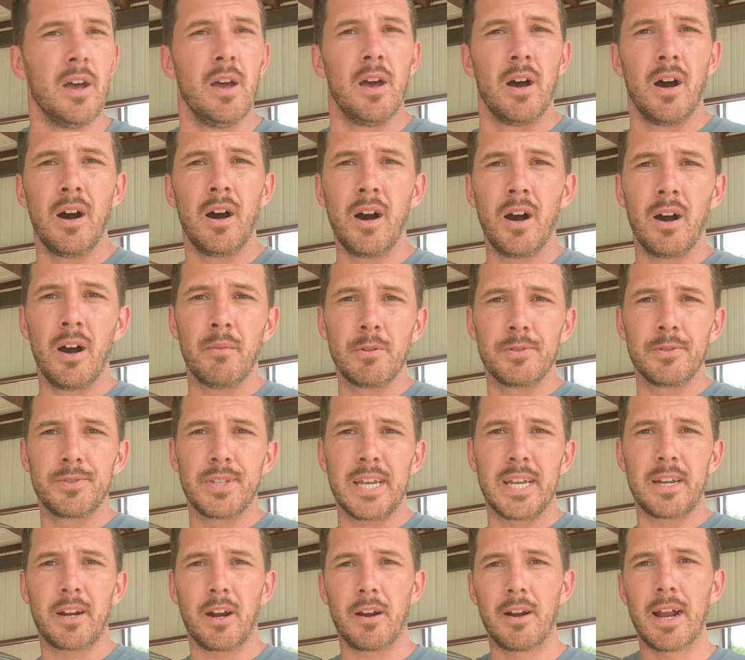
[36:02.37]
I'm gonna
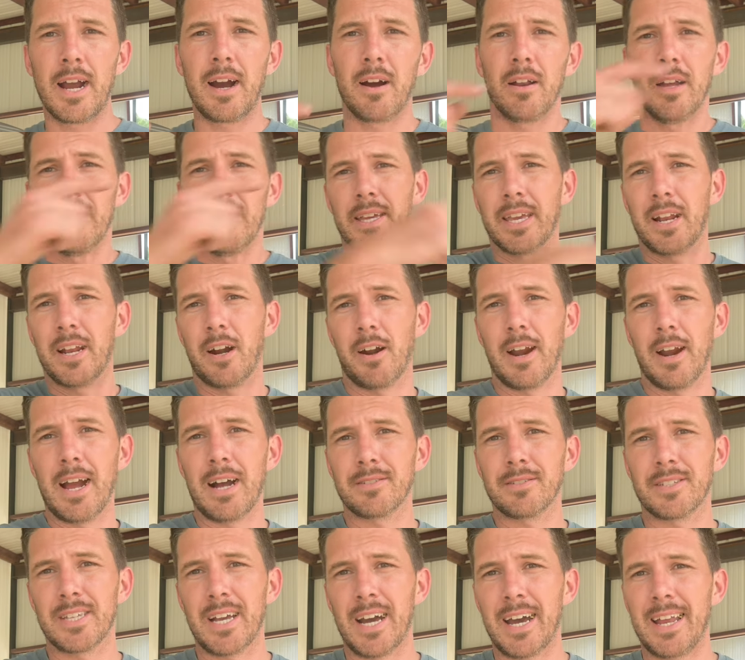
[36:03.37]
take her out, get her
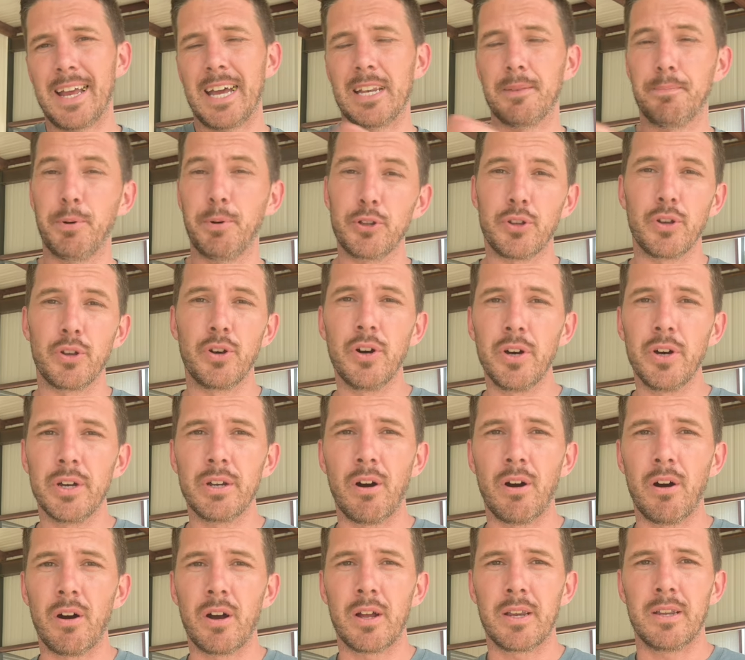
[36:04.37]
outside. I had to put the hood
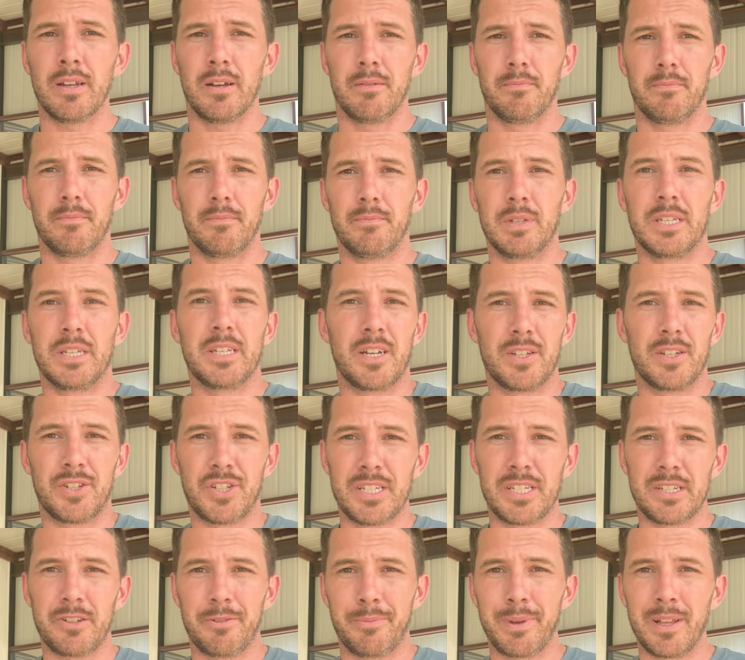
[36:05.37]
on because
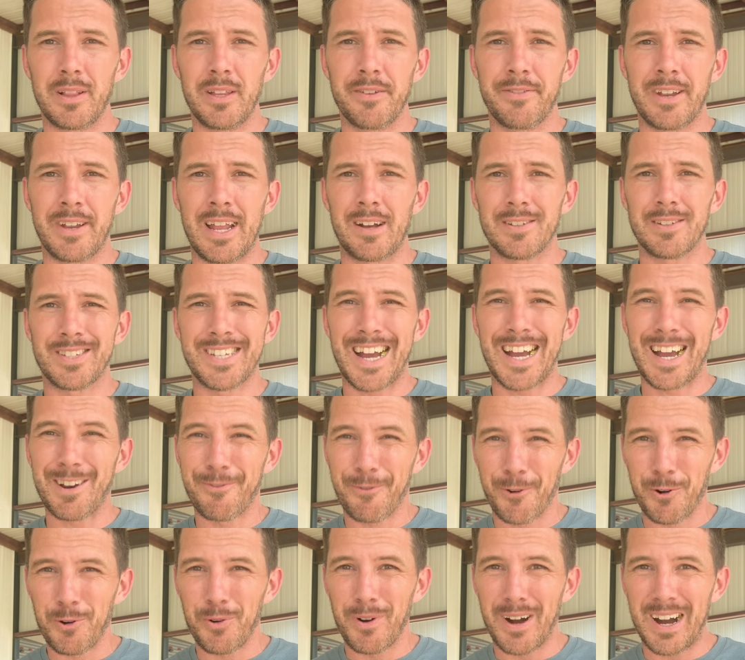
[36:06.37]
she's gonna be living outside
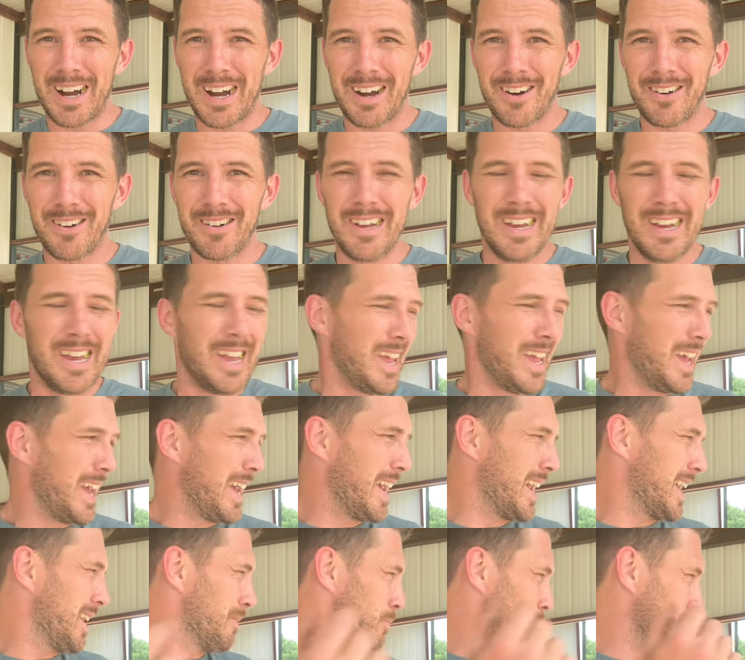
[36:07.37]
for a while,
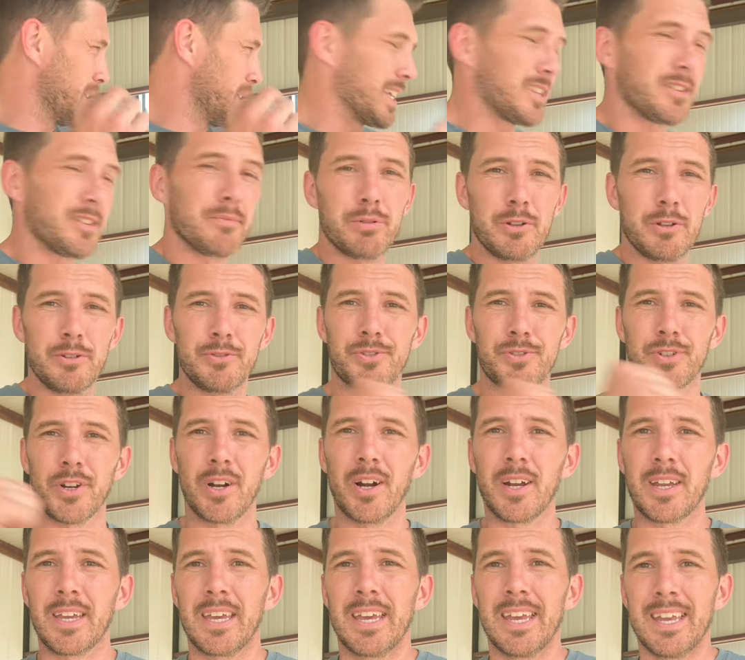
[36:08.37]
and I'm gonna get the blue
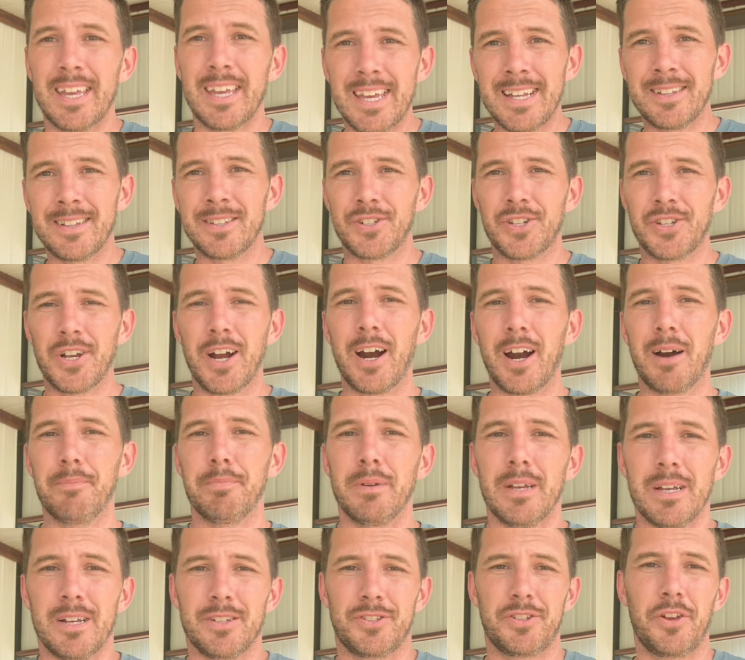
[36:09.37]
truck in the
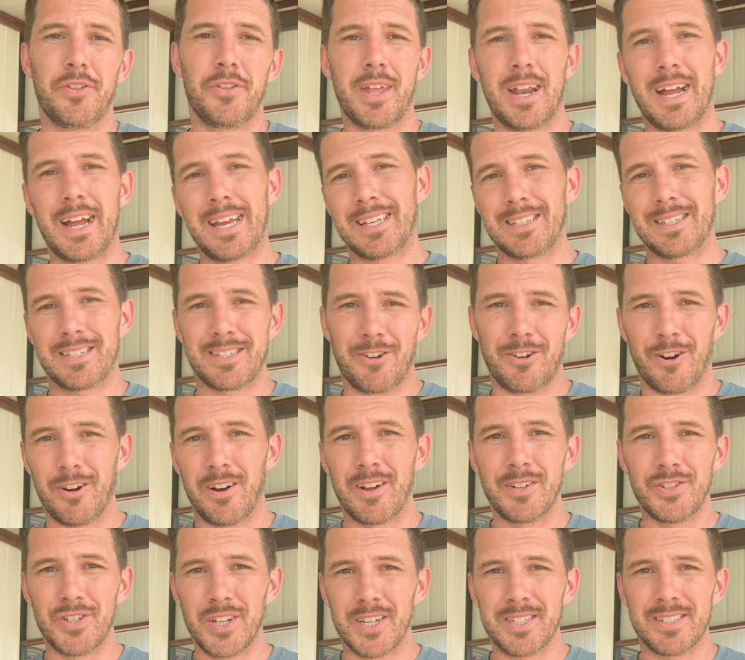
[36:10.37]
shop so that I can start
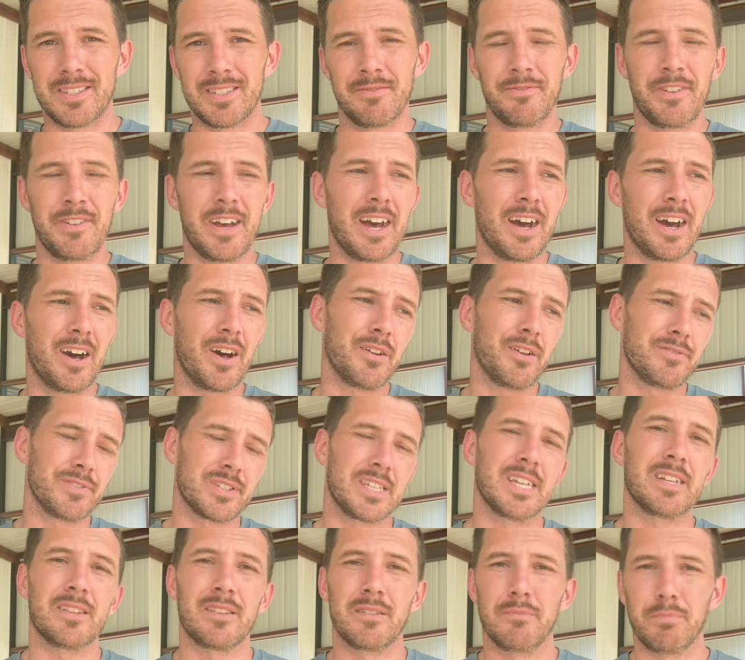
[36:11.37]
adjusting valves,
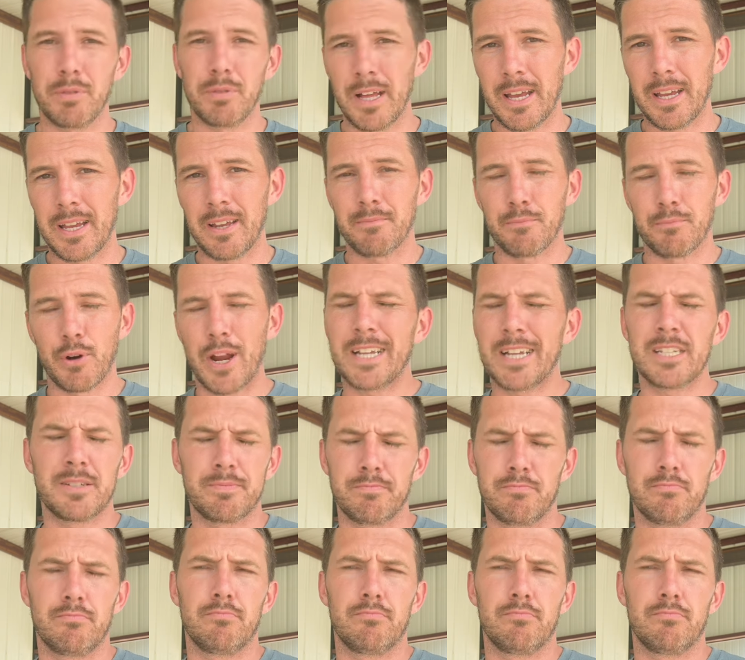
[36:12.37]
getting the brakes,